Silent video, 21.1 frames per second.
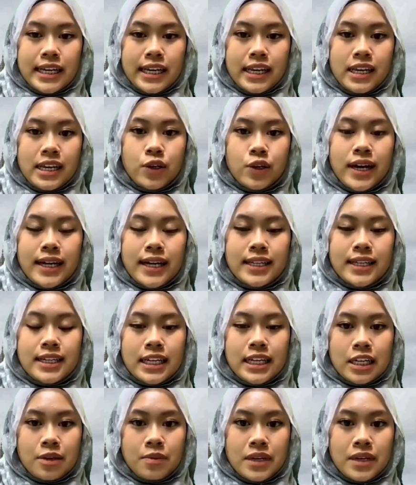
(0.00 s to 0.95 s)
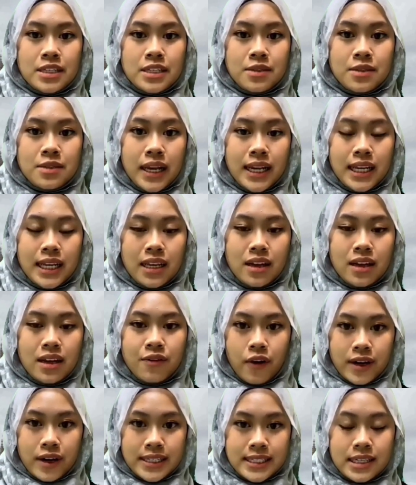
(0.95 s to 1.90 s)
the United Kingdom is mainly a
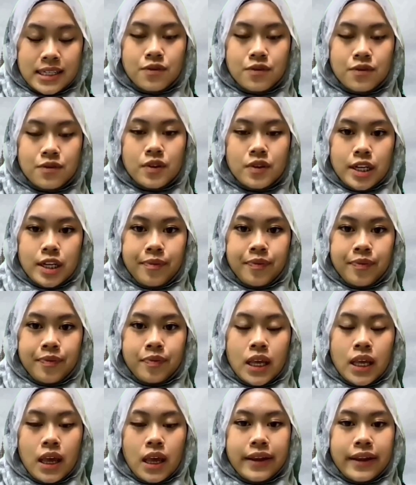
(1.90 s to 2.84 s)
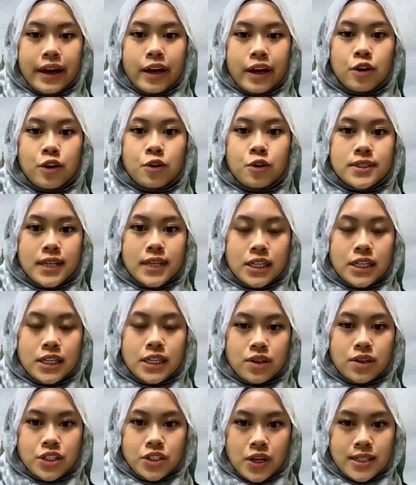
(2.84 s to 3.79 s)
forested region. There are numerous natural
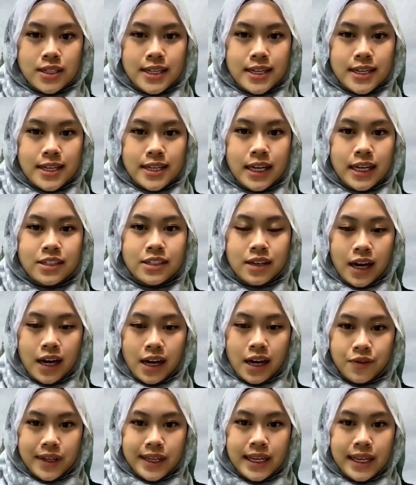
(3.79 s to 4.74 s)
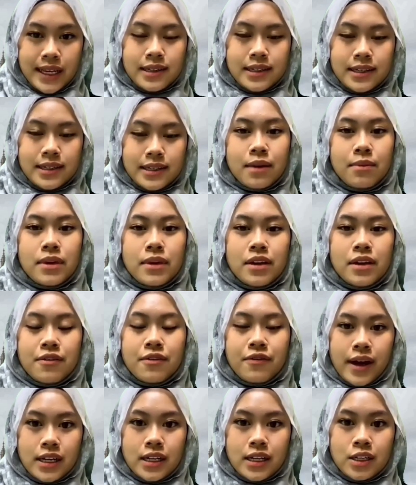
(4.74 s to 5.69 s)
resources in the country that can be
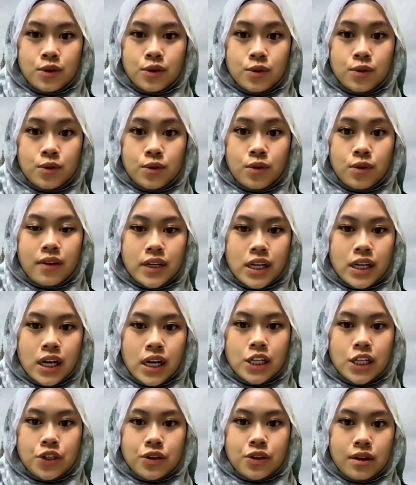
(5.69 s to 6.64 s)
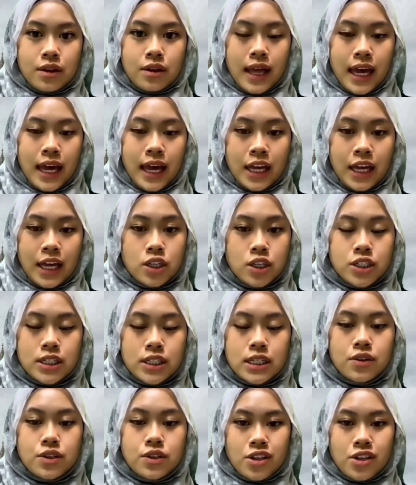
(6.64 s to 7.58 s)
divided into agricultural and geological
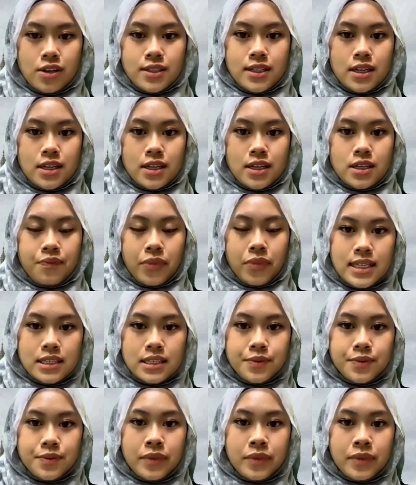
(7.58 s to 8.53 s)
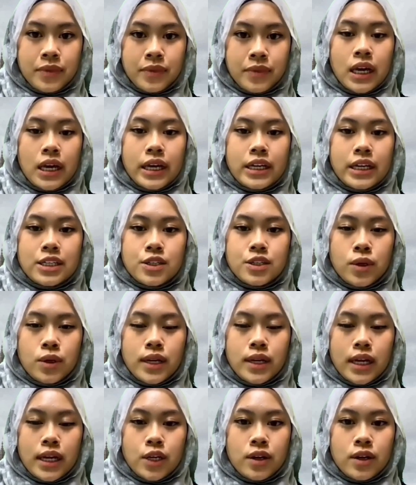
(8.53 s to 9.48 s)
resources. It is known that the
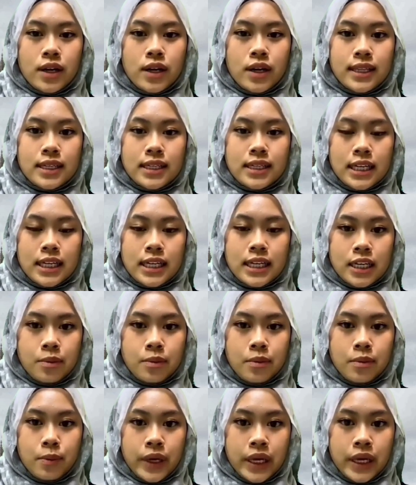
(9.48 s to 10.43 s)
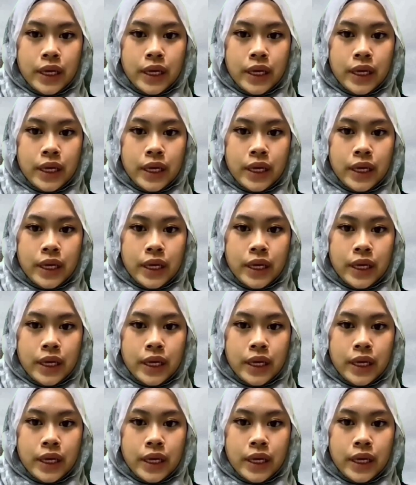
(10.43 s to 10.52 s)
United Kingdom became the